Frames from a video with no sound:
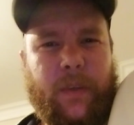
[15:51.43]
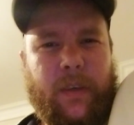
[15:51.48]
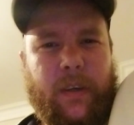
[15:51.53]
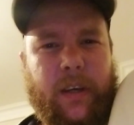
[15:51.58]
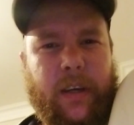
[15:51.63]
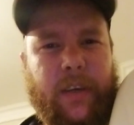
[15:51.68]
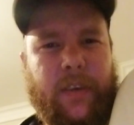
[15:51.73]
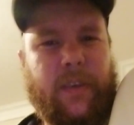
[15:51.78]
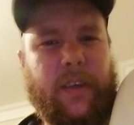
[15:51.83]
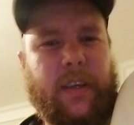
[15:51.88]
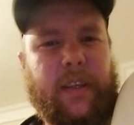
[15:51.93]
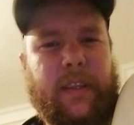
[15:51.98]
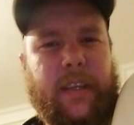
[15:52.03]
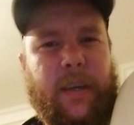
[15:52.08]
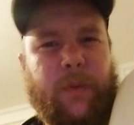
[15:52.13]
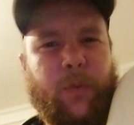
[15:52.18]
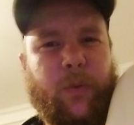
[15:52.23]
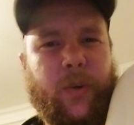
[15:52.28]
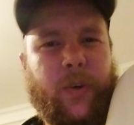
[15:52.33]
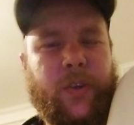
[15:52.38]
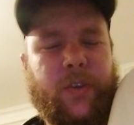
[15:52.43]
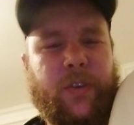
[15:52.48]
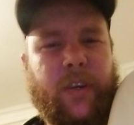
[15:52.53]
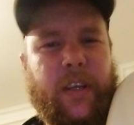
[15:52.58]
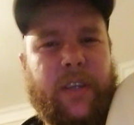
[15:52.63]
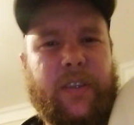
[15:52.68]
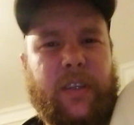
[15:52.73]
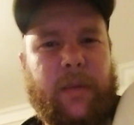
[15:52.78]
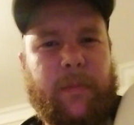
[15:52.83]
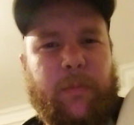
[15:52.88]
I think they were
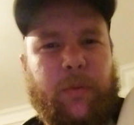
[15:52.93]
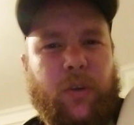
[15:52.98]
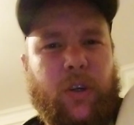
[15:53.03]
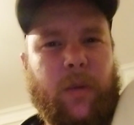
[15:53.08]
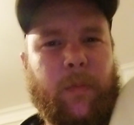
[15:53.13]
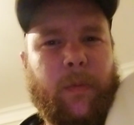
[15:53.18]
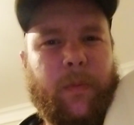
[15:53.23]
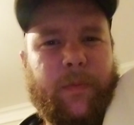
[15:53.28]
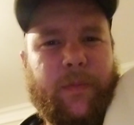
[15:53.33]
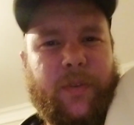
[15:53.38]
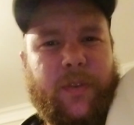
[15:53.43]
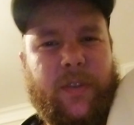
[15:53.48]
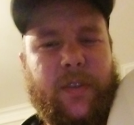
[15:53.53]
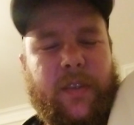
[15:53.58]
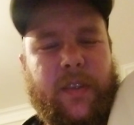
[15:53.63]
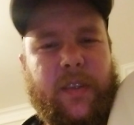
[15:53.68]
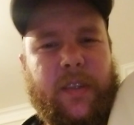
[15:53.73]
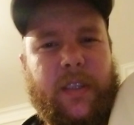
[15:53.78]
addressing problems